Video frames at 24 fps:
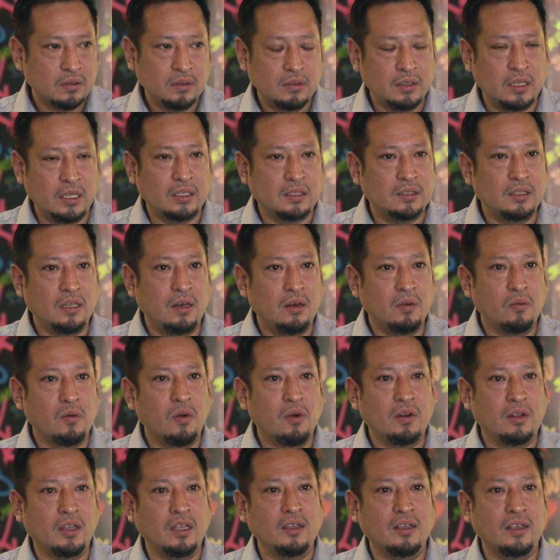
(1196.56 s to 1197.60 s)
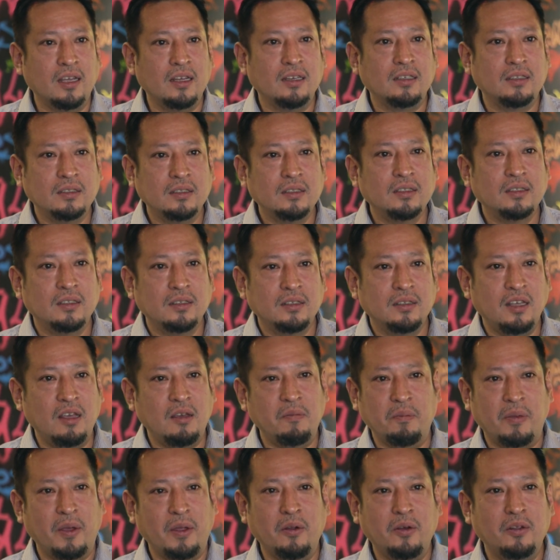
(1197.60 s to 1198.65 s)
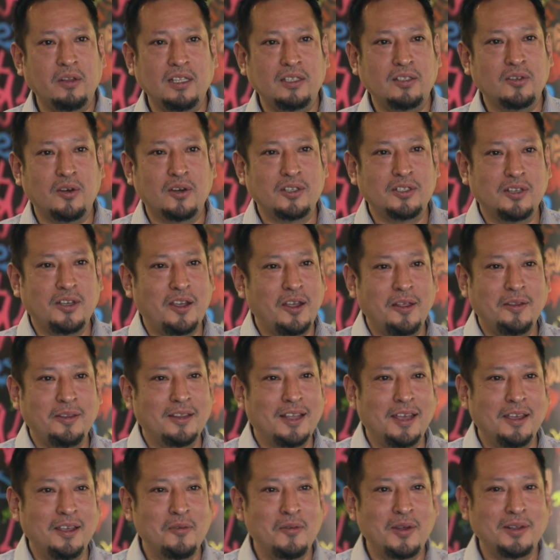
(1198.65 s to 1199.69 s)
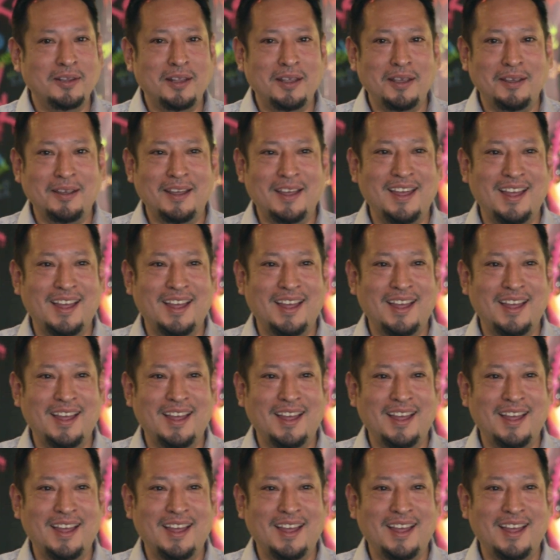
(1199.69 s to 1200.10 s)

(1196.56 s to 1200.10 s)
they're still working, yeah. In Peru, this horse can die one day.